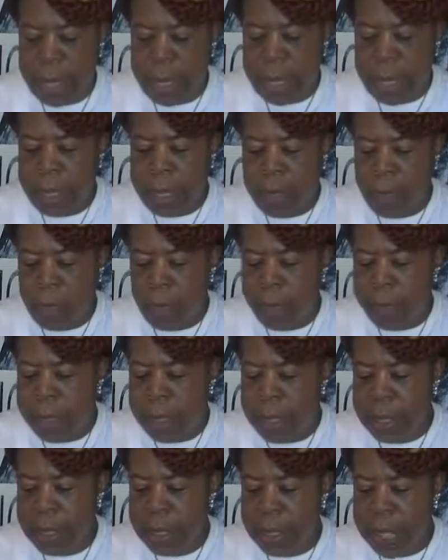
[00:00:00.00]
Can you give me
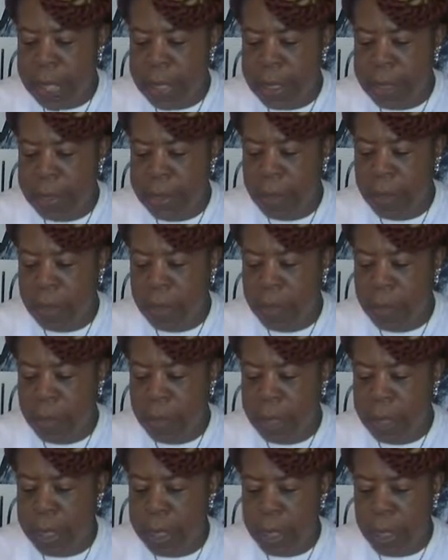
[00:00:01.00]
the status of
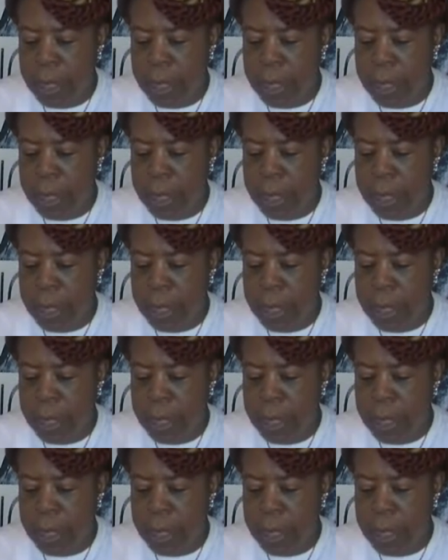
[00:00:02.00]
your